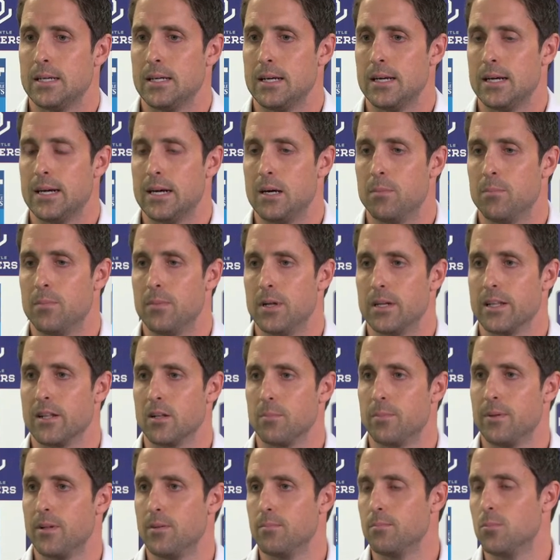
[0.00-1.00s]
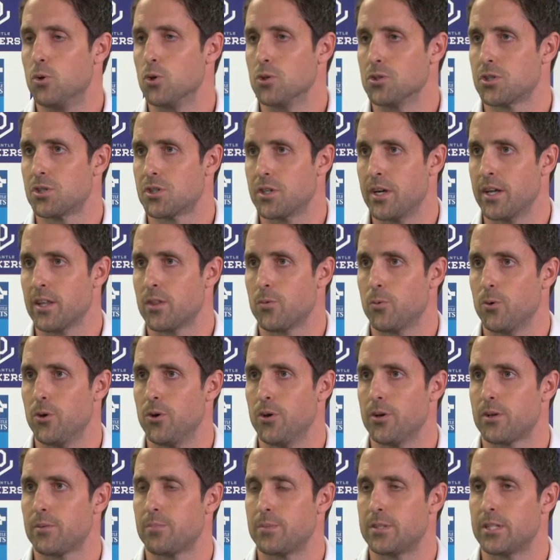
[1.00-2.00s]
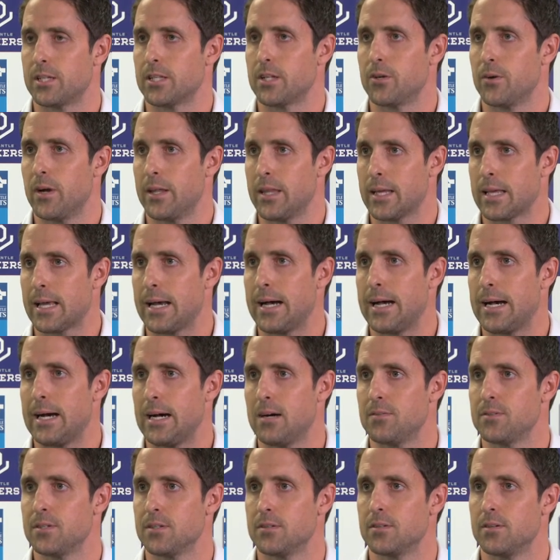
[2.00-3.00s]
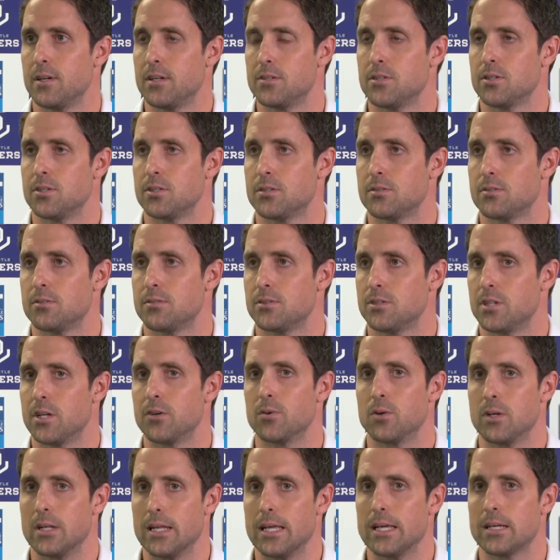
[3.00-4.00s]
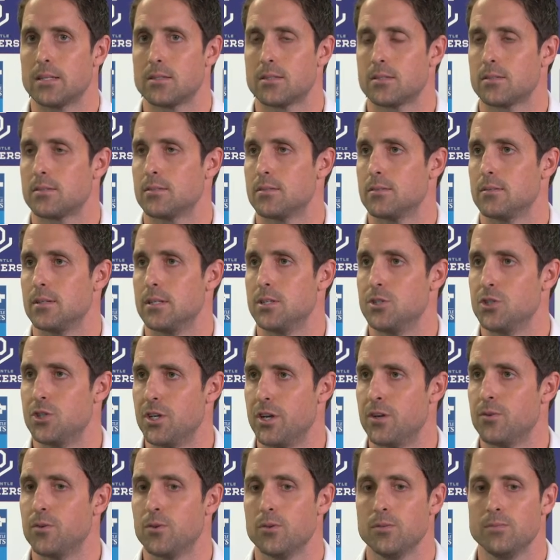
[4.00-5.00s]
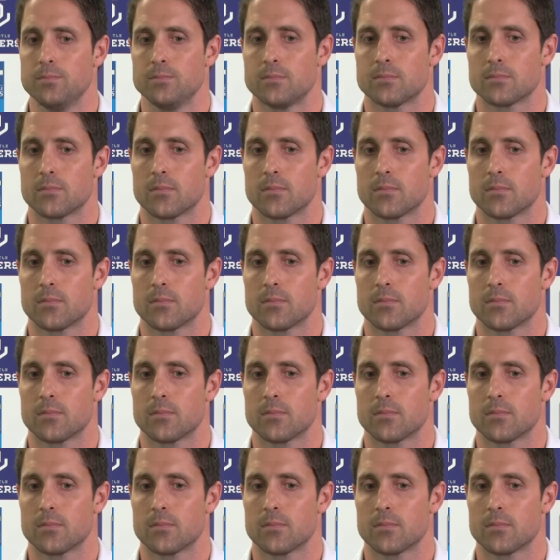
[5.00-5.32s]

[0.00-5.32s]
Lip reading: a little bit more strength work, particularly around the calves and just general legs in general.